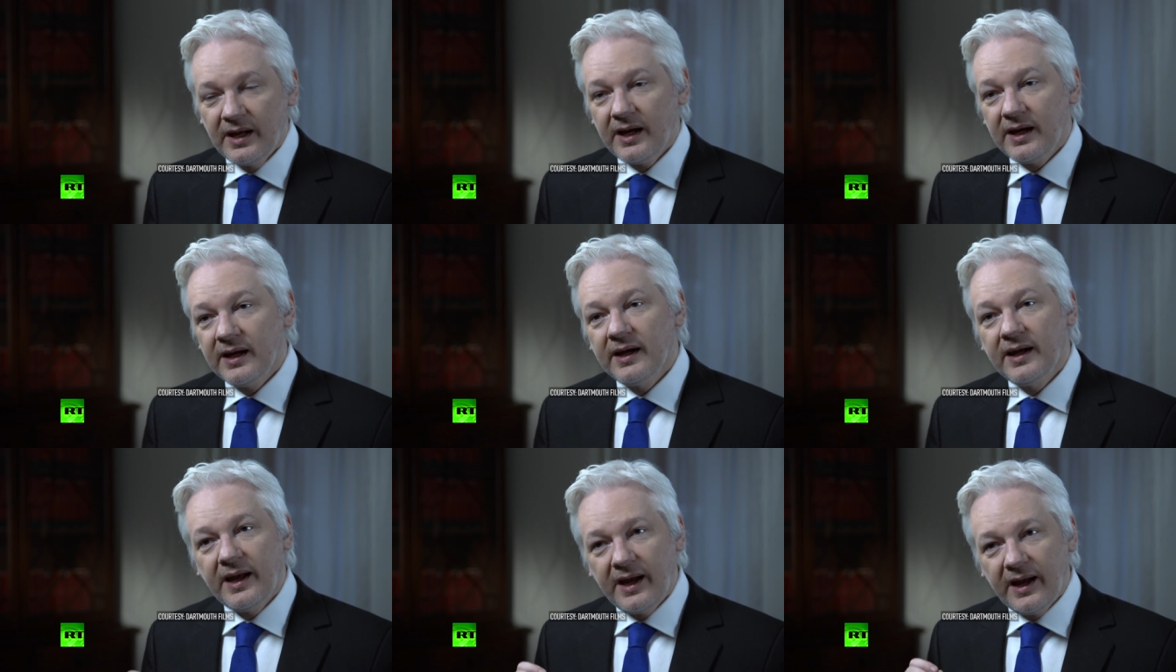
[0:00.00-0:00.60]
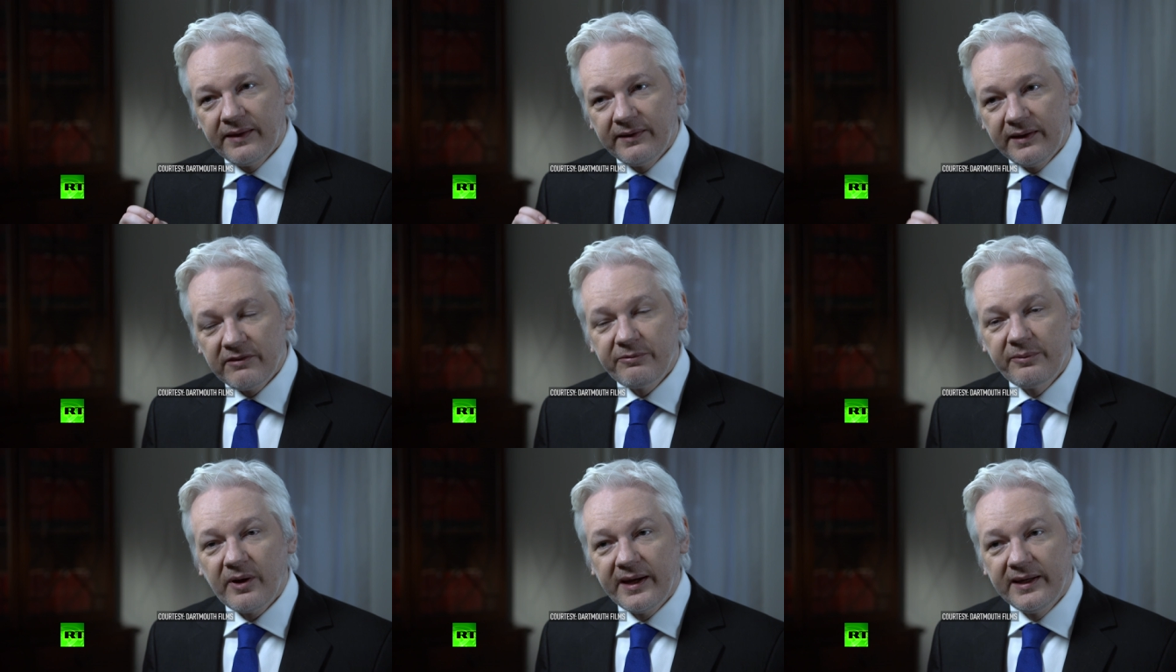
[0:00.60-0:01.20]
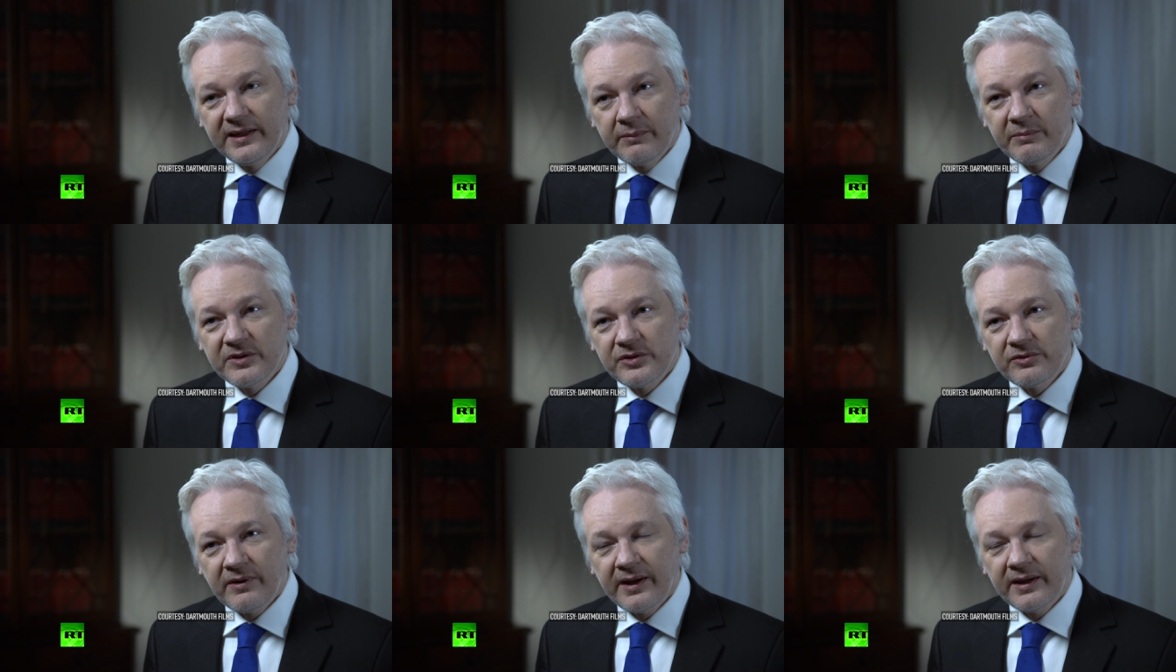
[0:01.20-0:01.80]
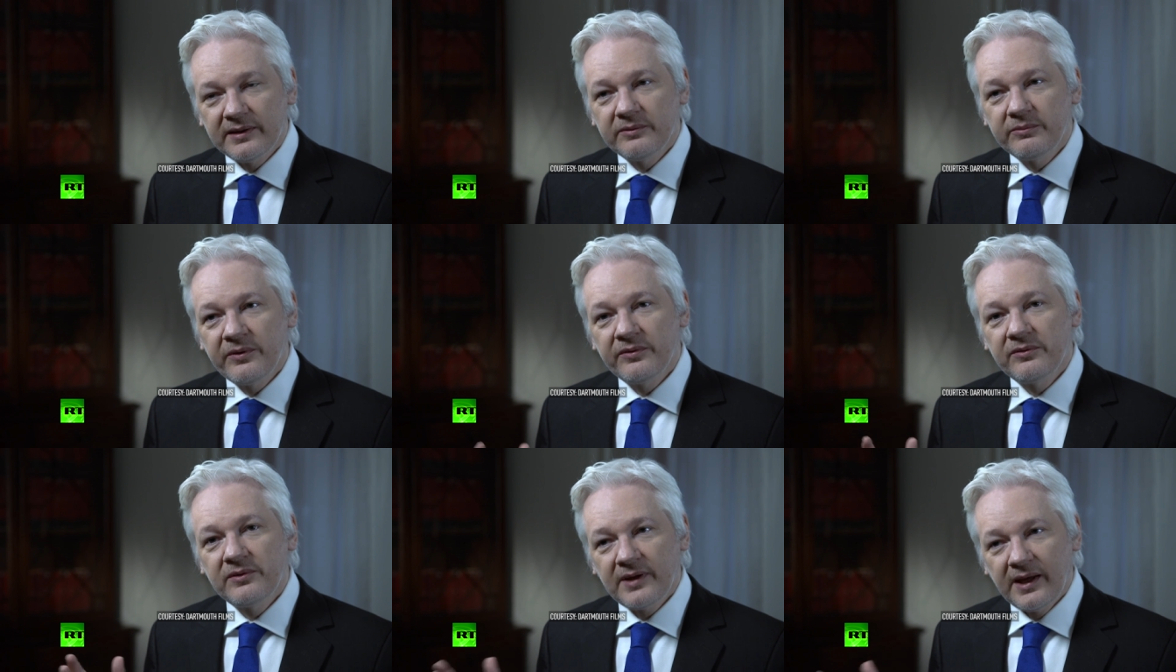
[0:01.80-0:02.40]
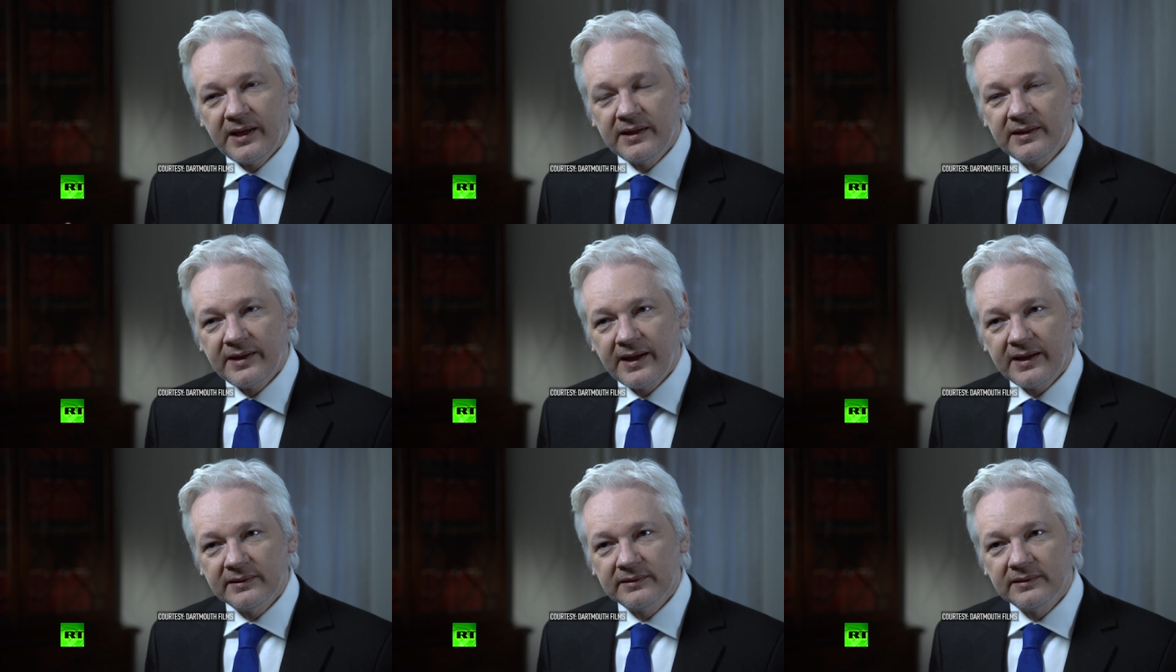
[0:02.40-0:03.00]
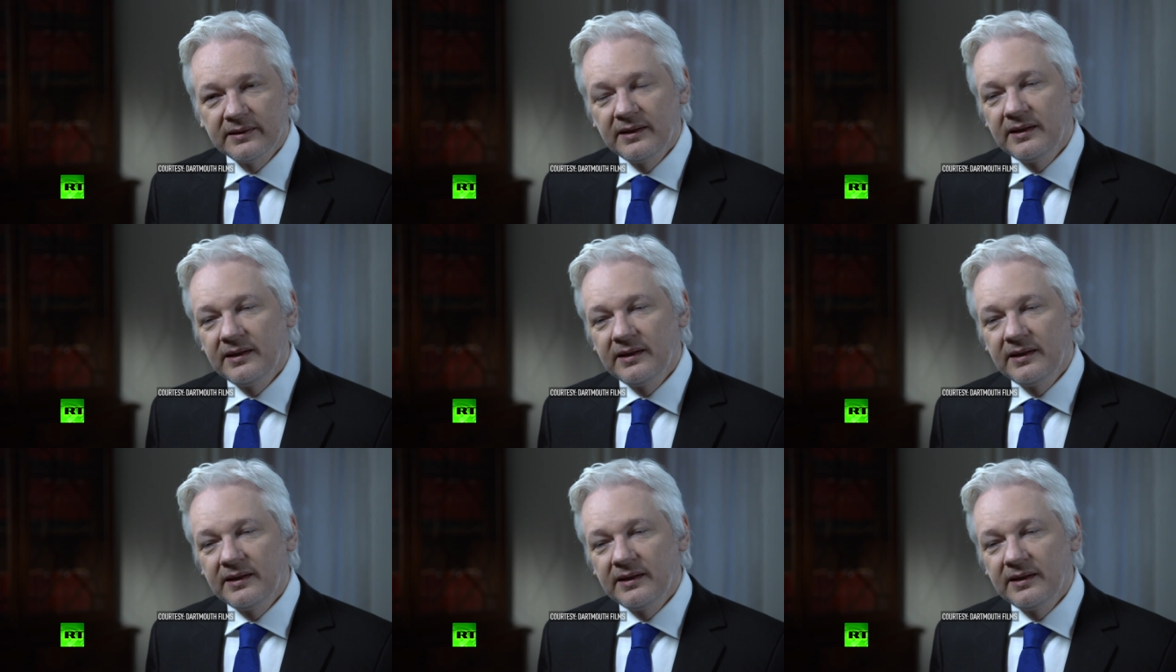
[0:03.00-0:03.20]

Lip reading: And the FBI demonstrated with taking down